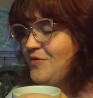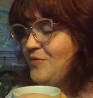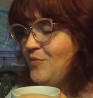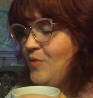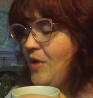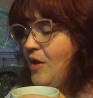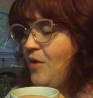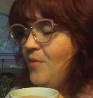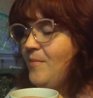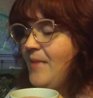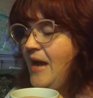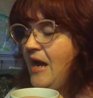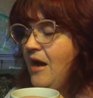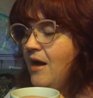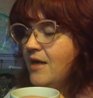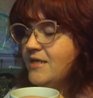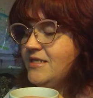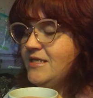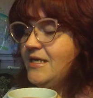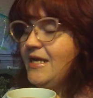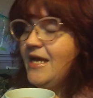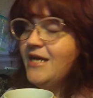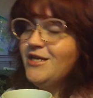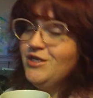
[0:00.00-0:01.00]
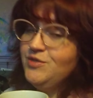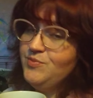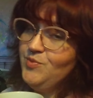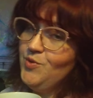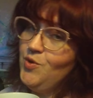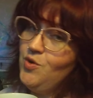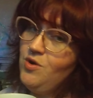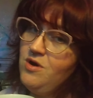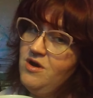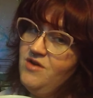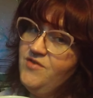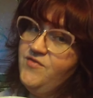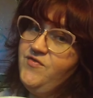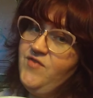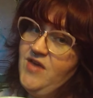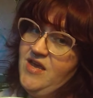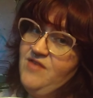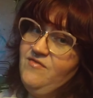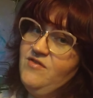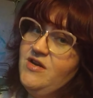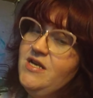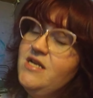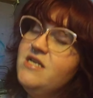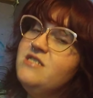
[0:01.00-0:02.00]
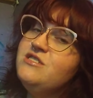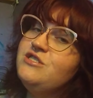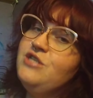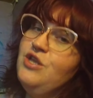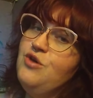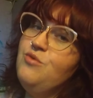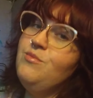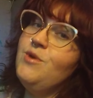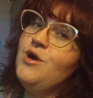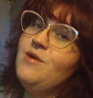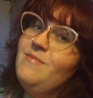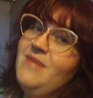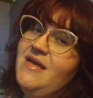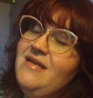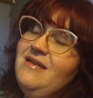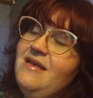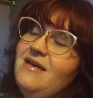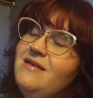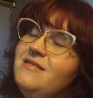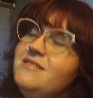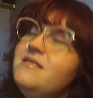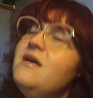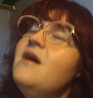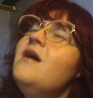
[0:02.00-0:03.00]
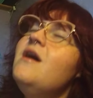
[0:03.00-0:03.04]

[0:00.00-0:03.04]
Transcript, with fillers: well, my haunted explorer favorite is Lowmar Mendes.